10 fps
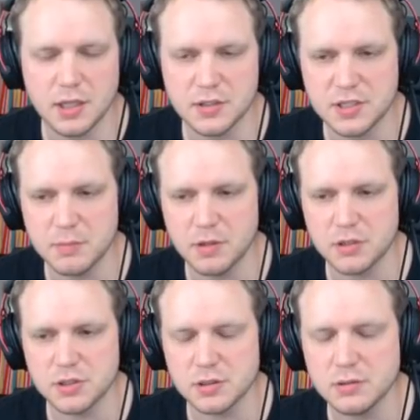does seem
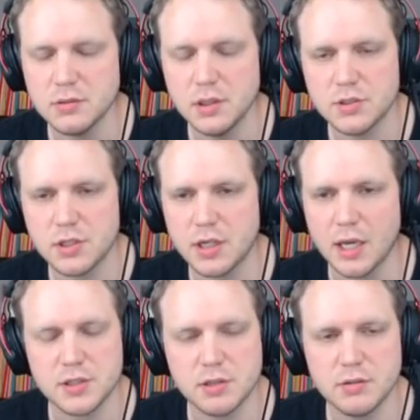logical. So
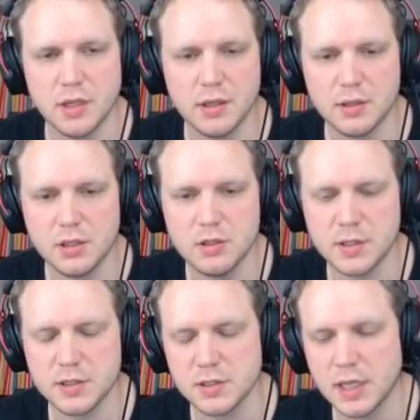yeah, so yeah, huge matters.